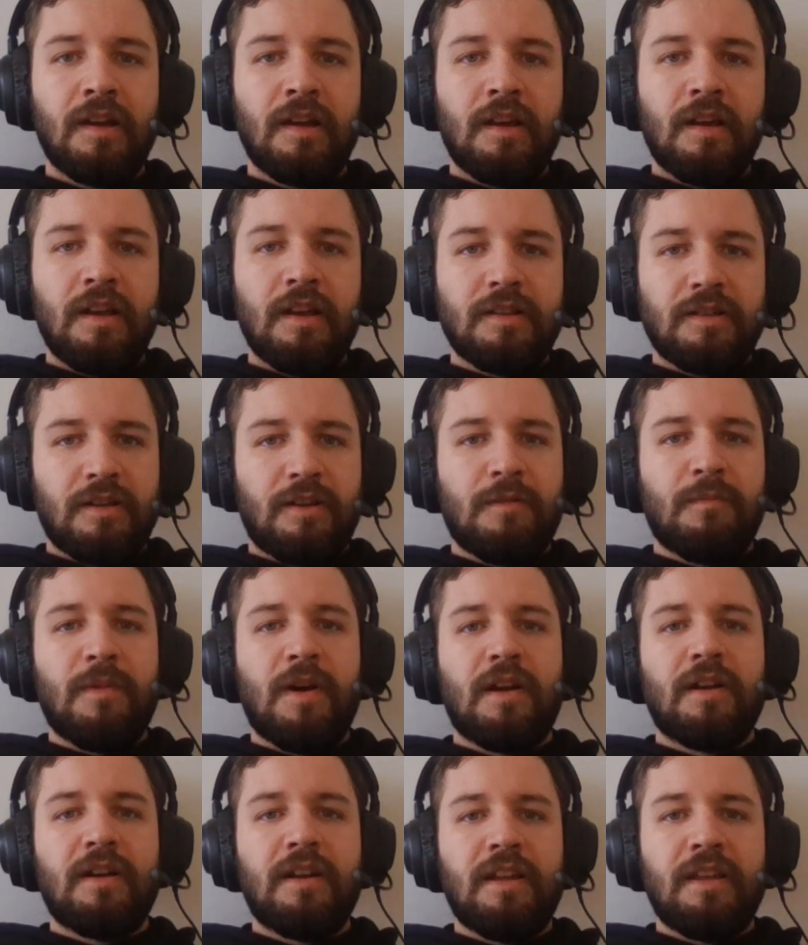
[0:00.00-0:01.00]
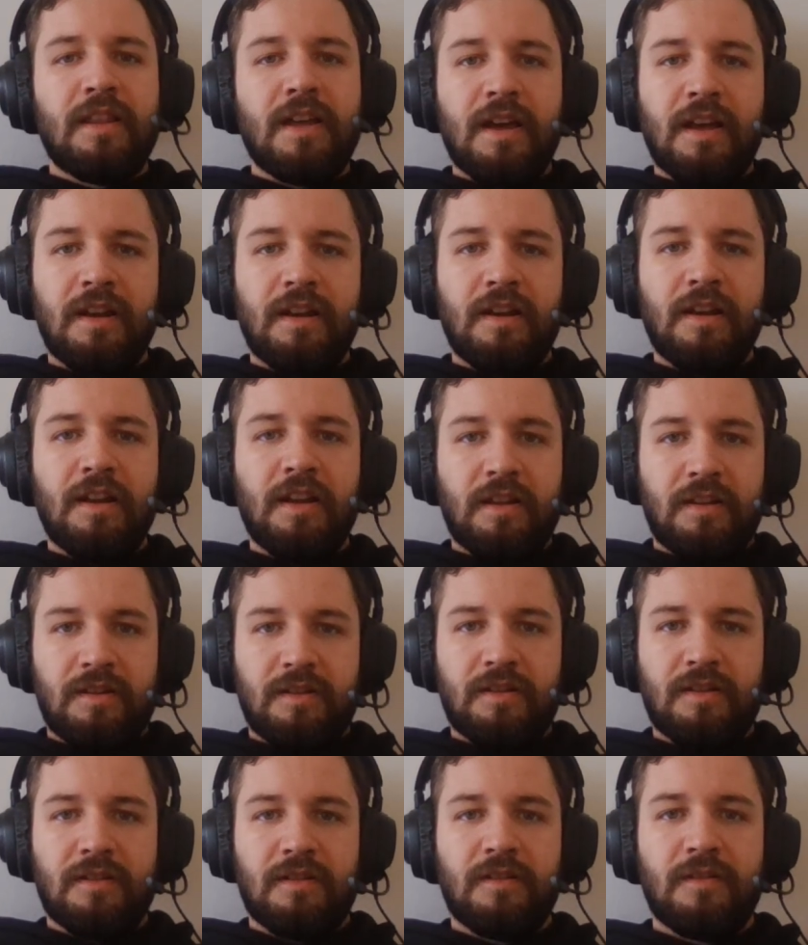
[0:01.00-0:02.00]
is a commodity that
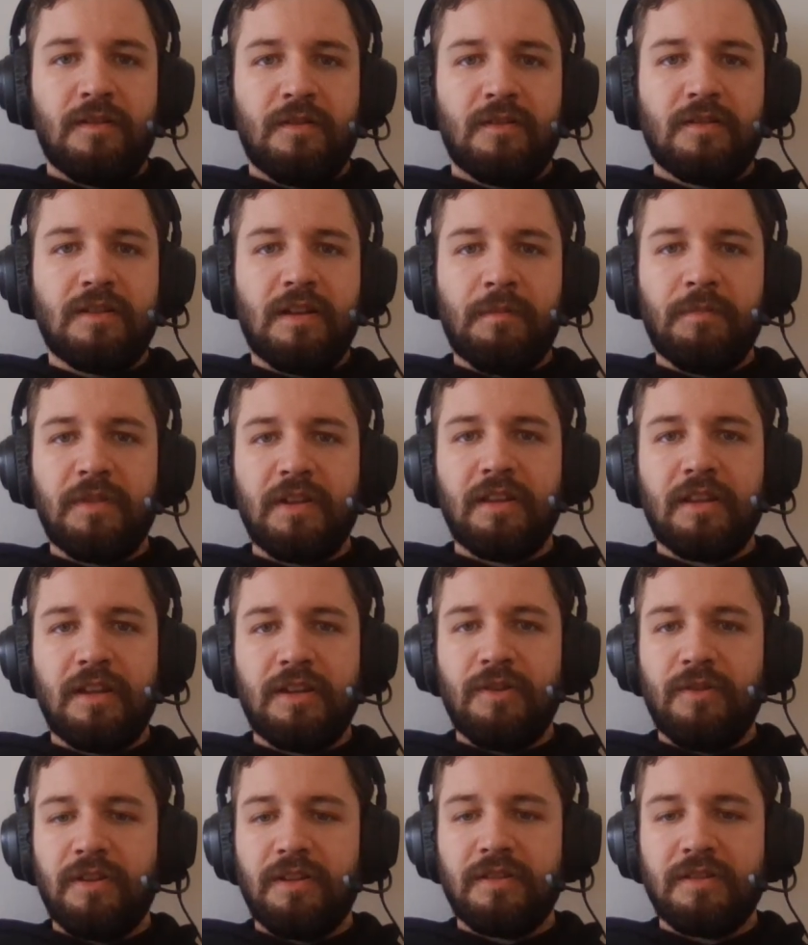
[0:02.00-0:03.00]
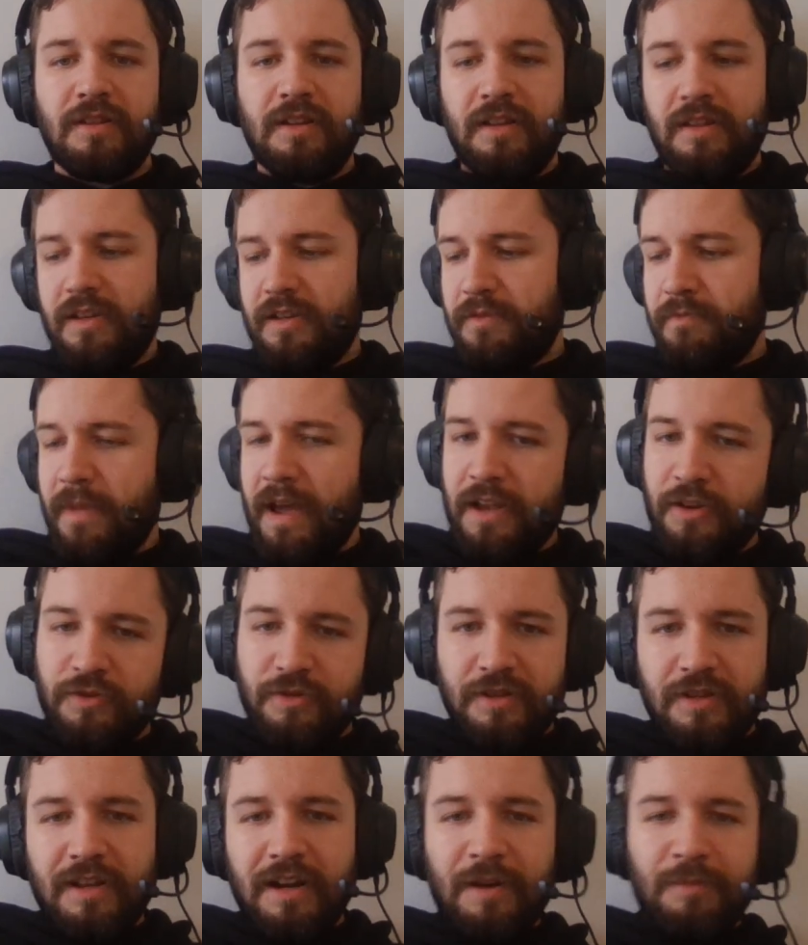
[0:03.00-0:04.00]
is something that you can see. This
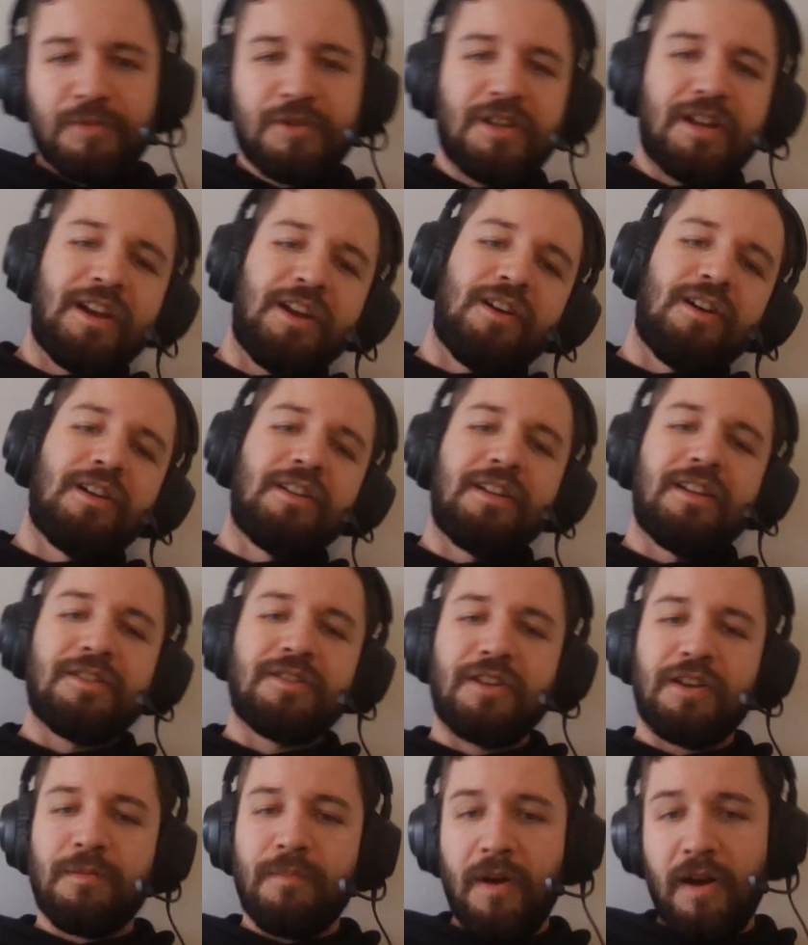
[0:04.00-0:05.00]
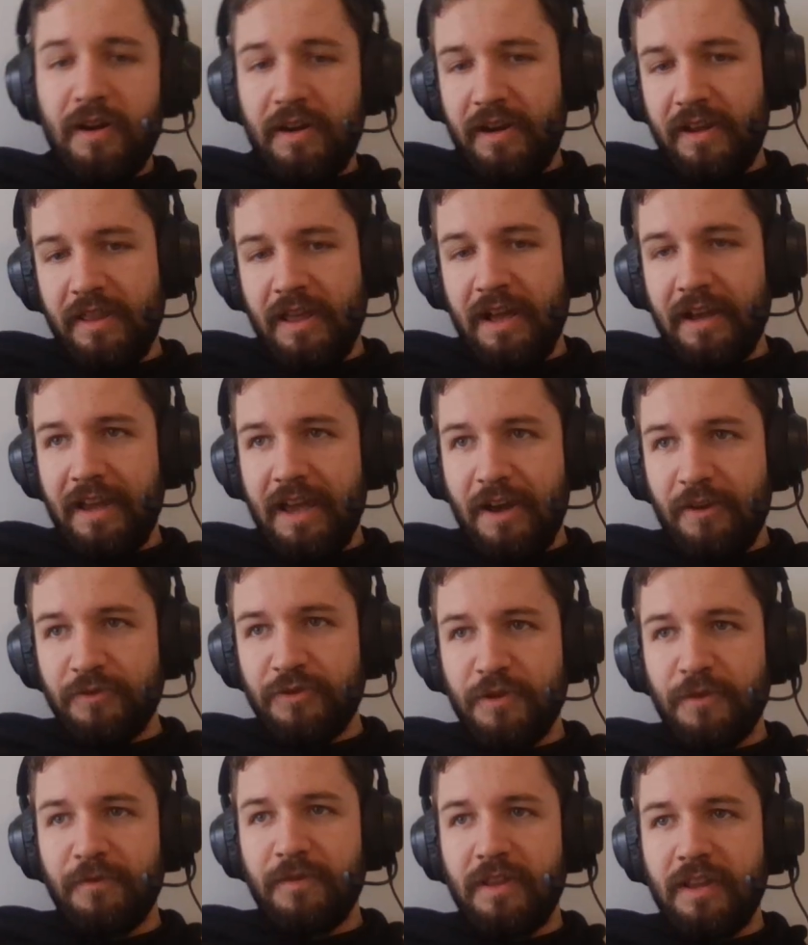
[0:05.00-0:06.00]
mattress that I'm sitting on is a commodity. That
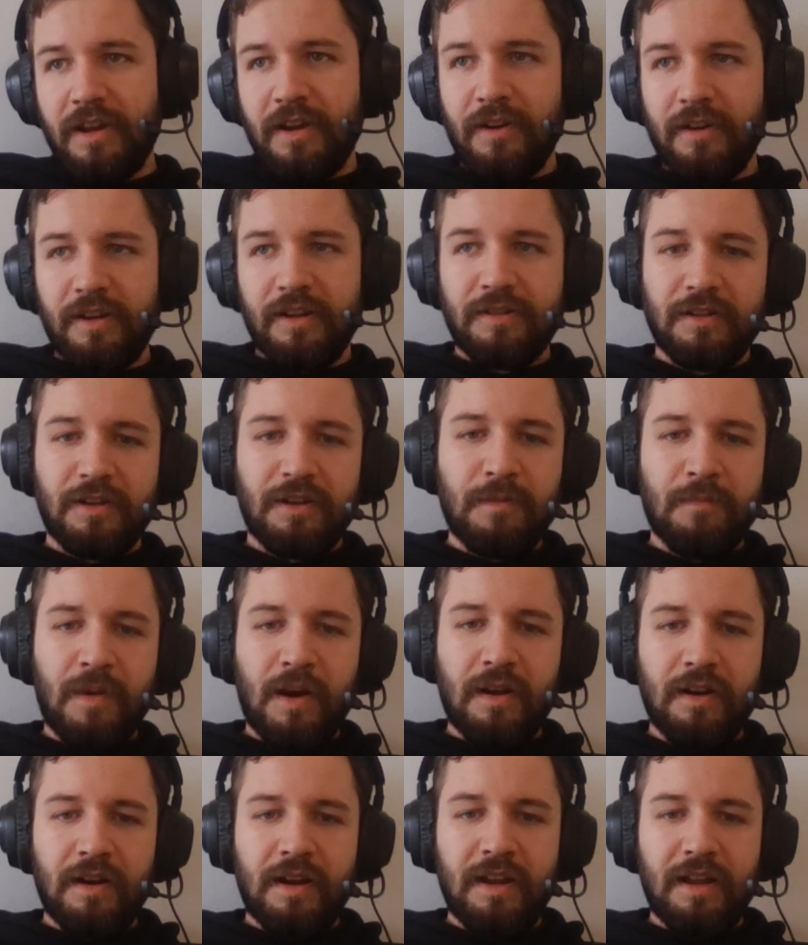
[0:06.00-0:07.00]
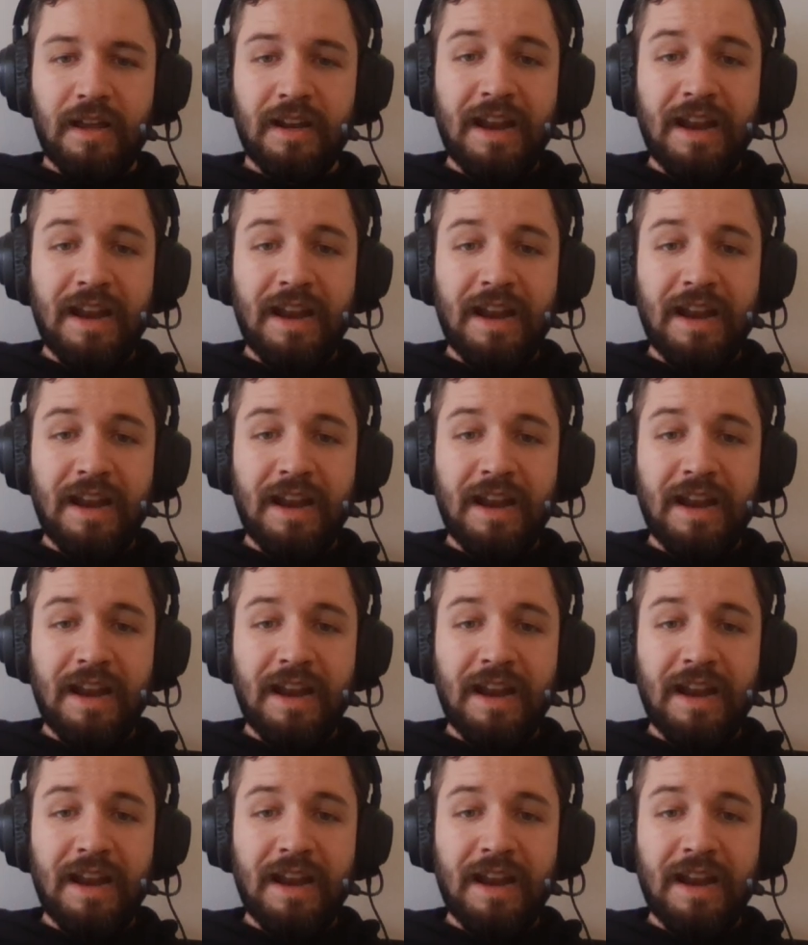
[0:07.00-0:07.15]
couch over there is a commodity.